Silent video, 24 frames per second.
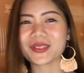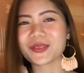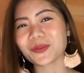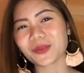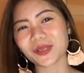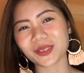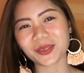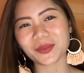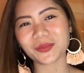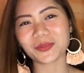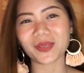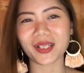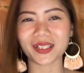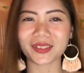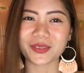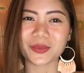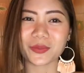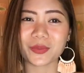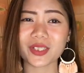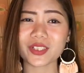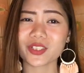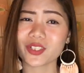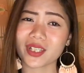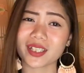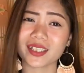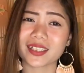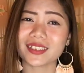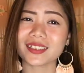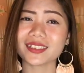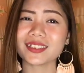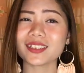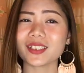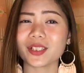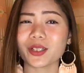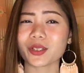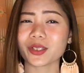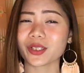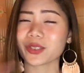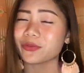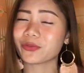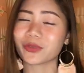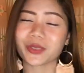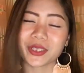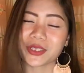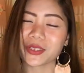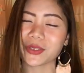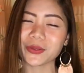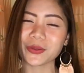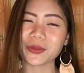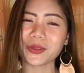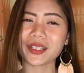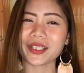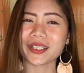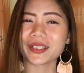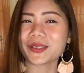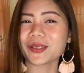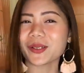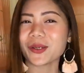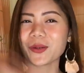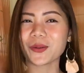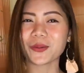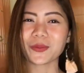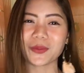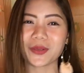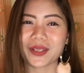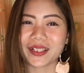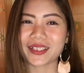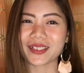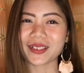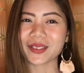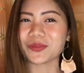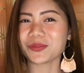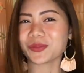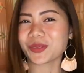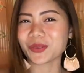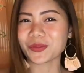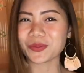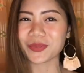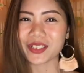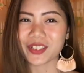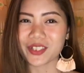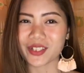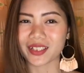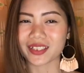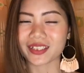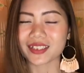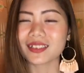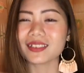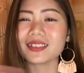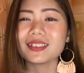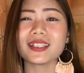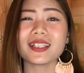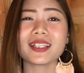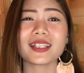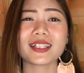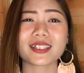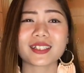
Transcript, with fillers: welcome back to my channel, or if you're new here, welcome to my channel.